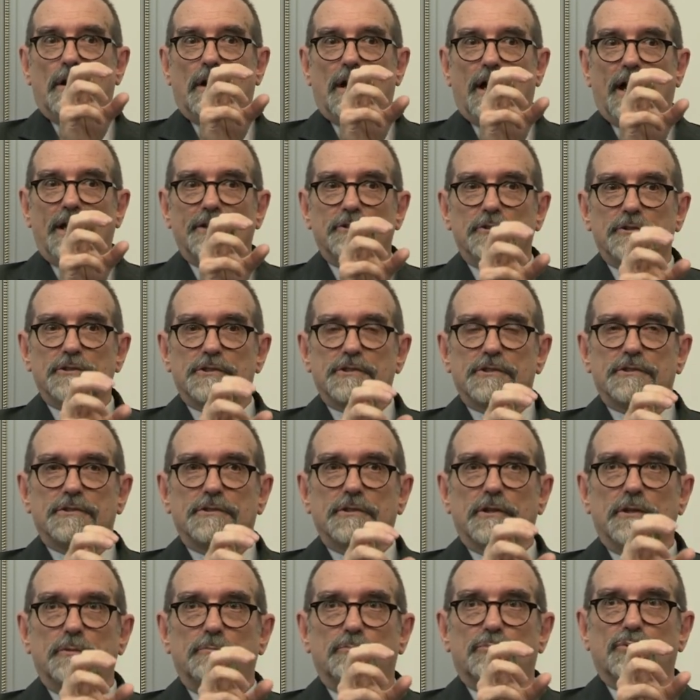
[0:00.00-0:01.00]

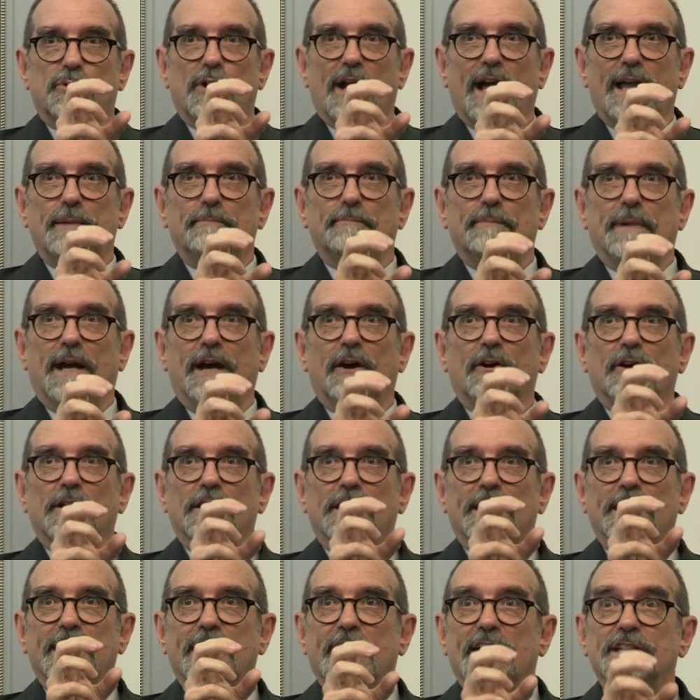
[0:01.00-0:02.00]
understood
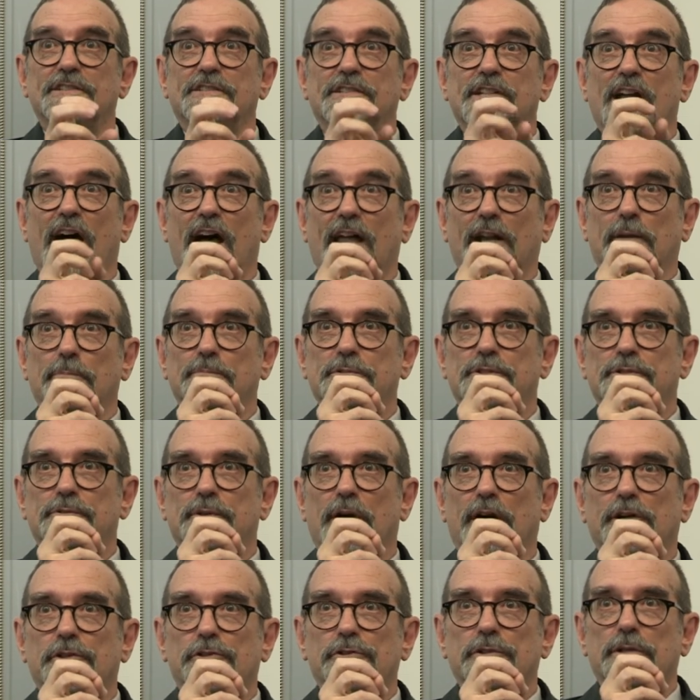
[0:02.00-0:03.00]
primarily as
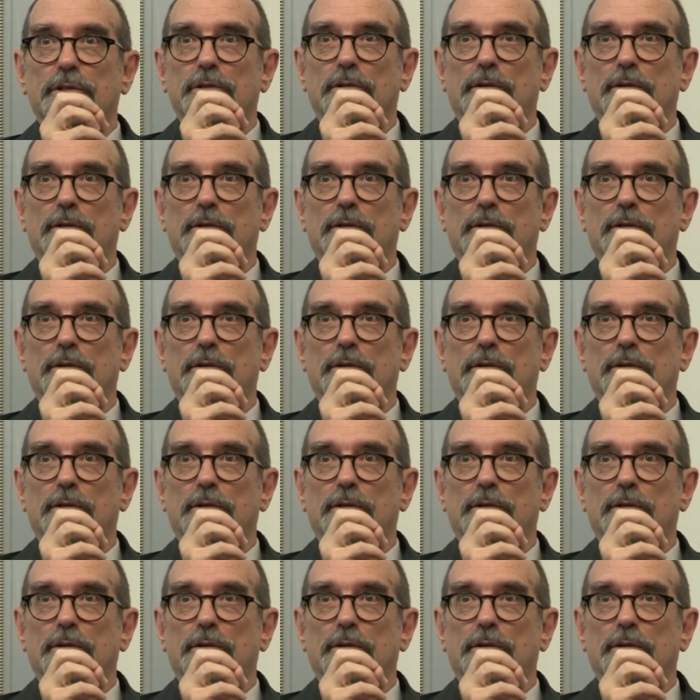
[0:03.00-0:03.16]
non-obstruction.